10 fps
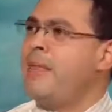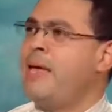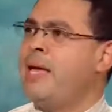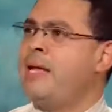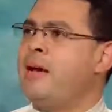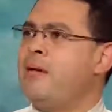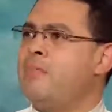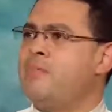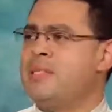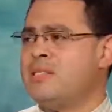and
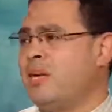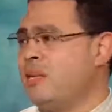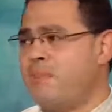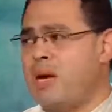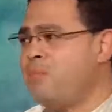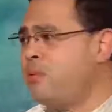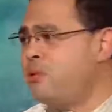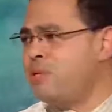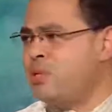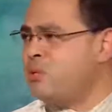it's like a paper
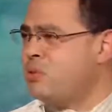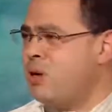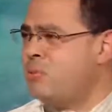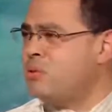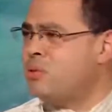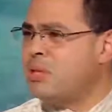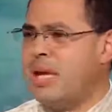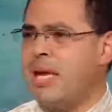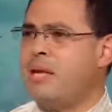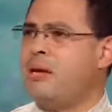use almost.
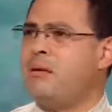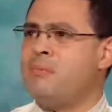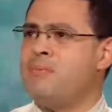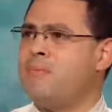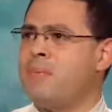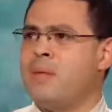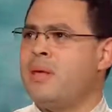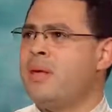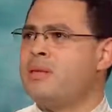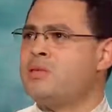And
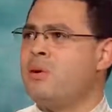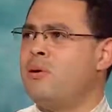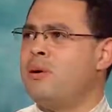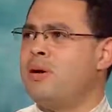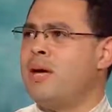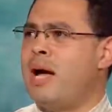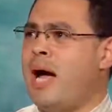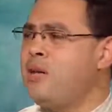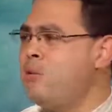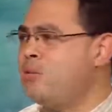so I
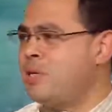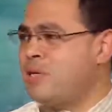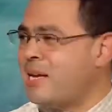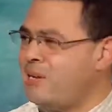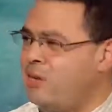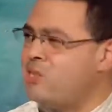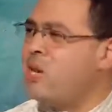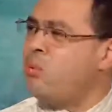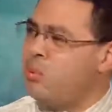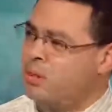use technology
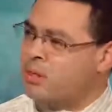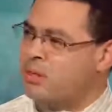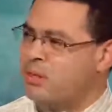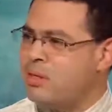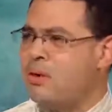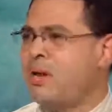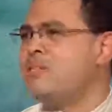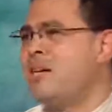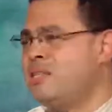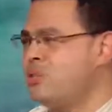at work. You know, I
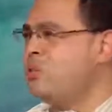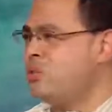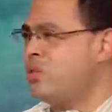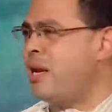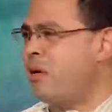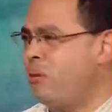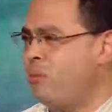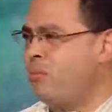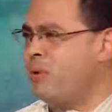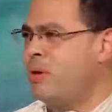do use it at
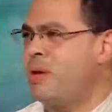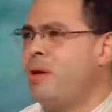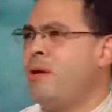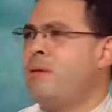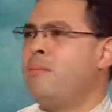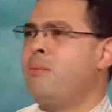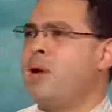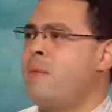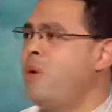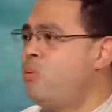home, but
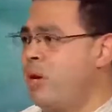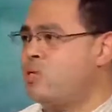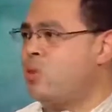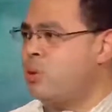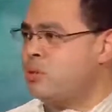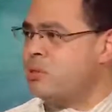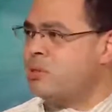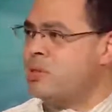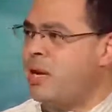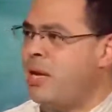I make wise
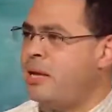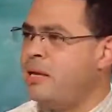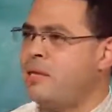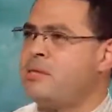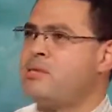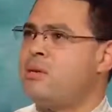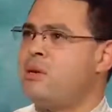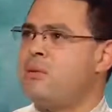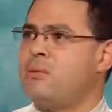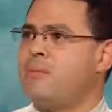choices, and
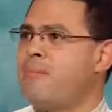so,